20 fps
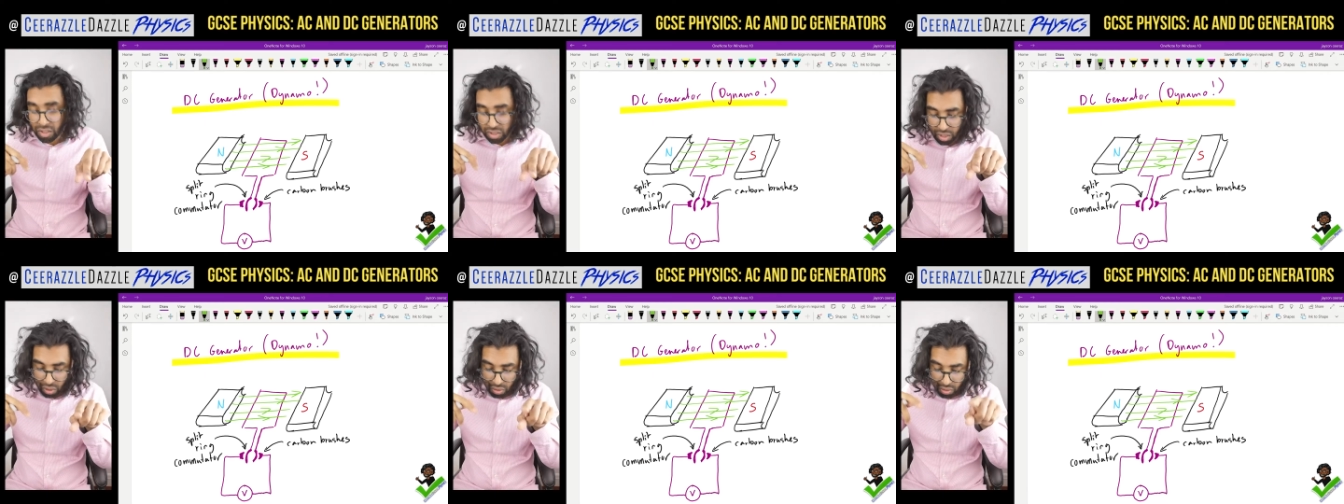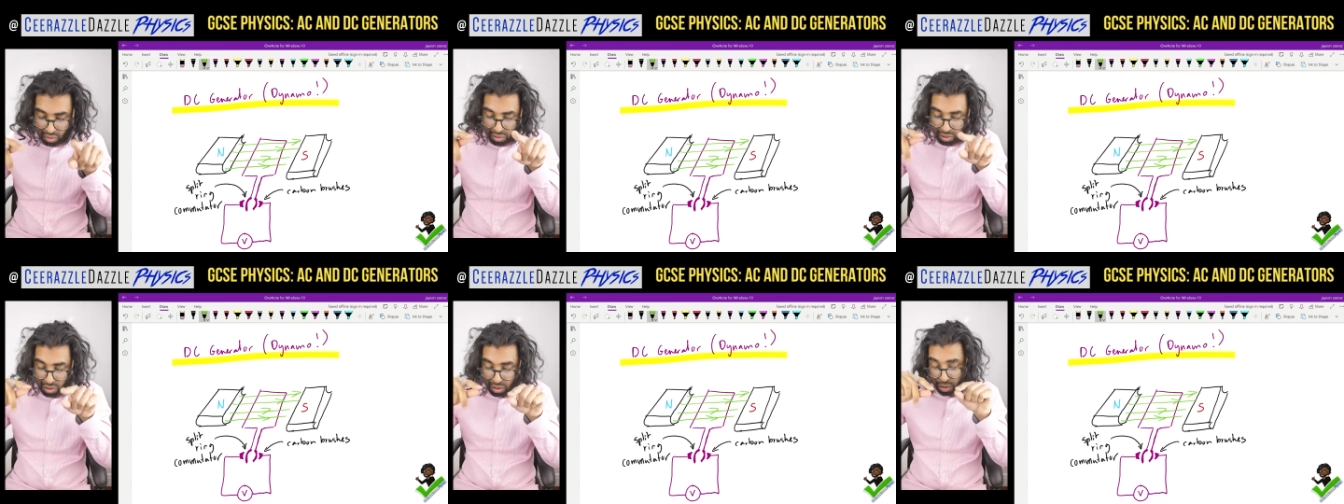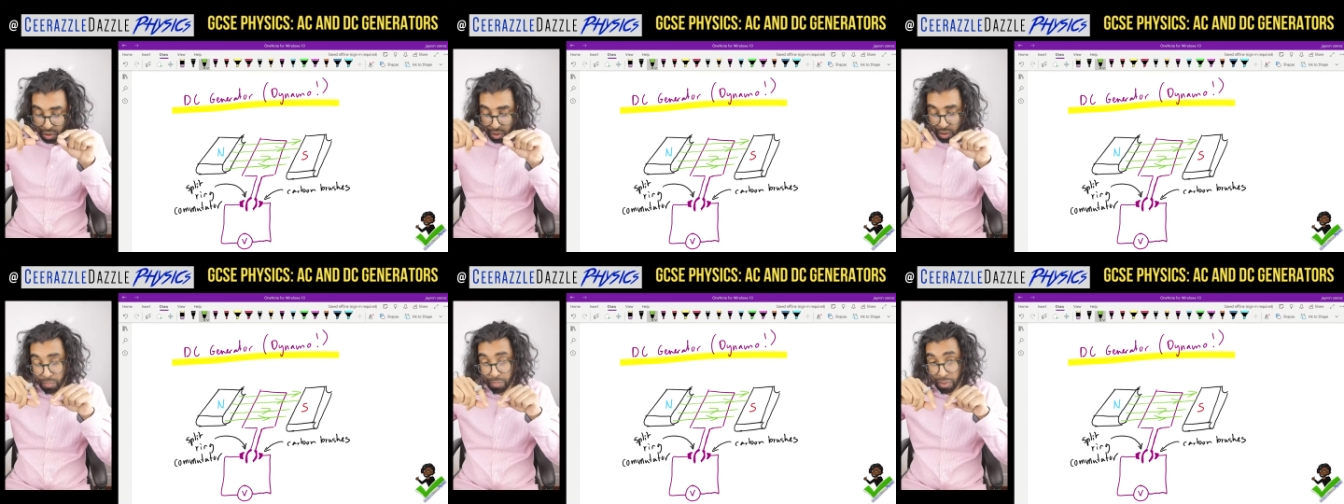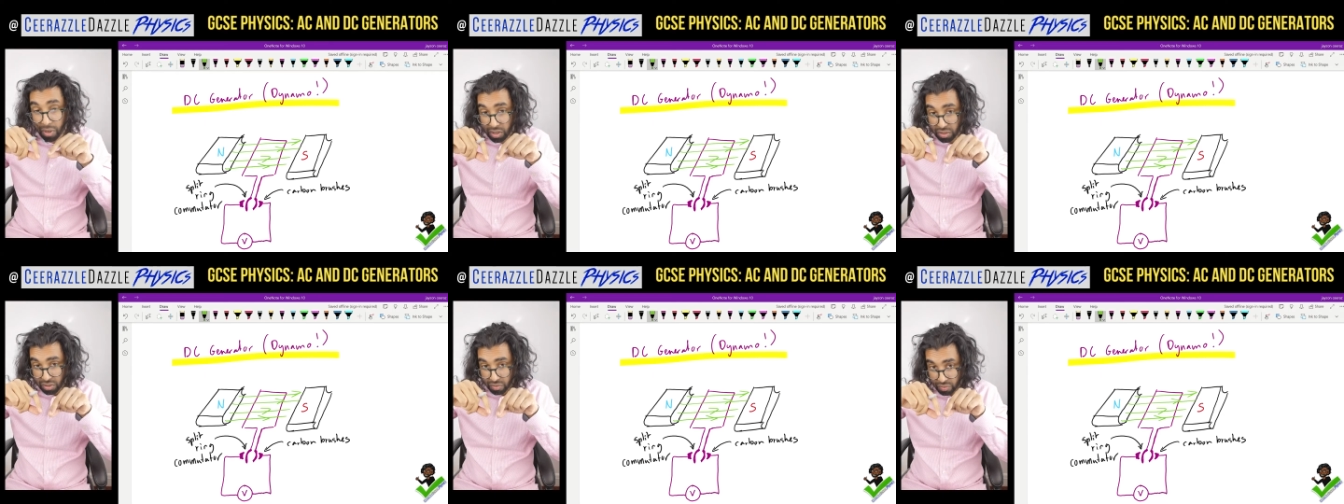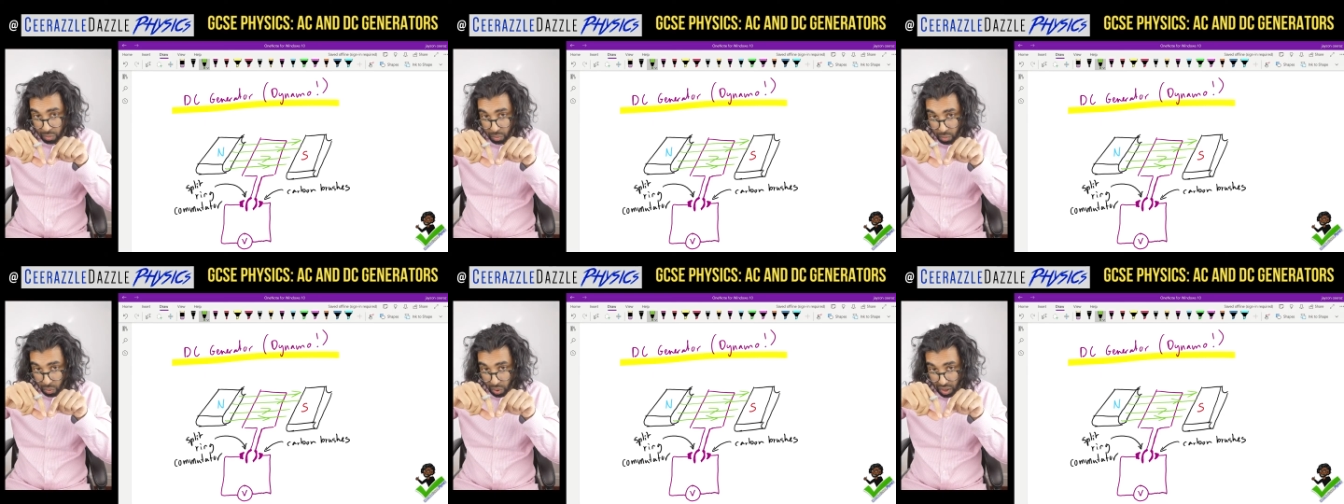Those two parts
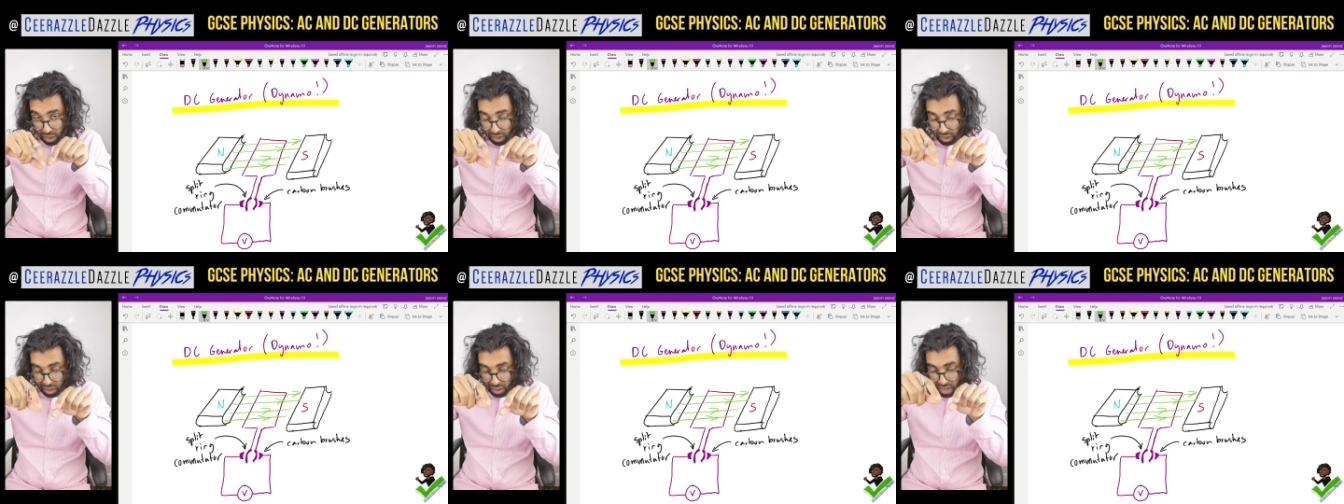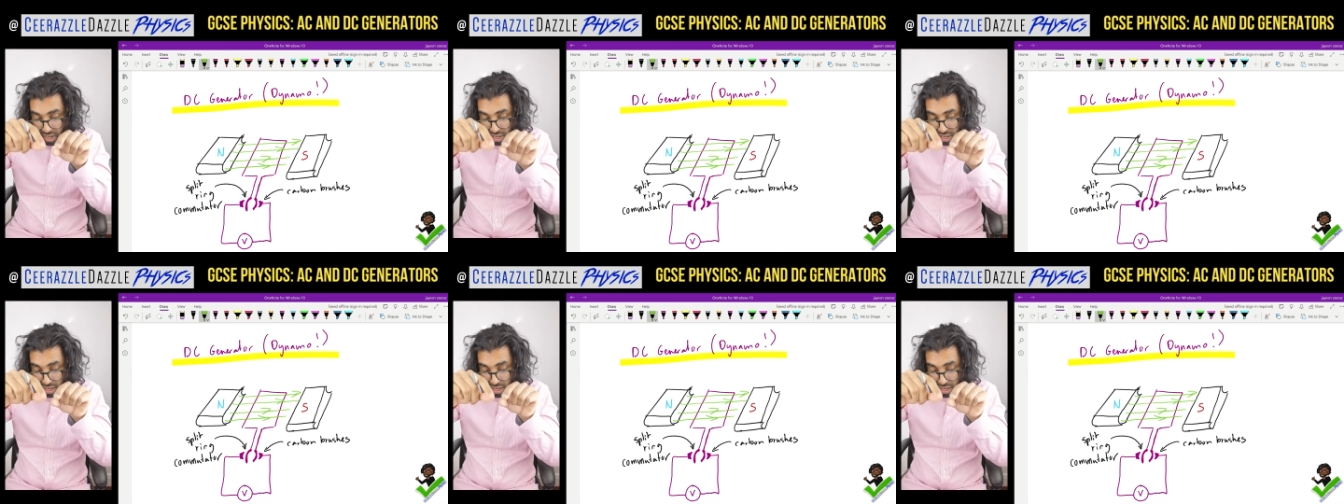of the wire,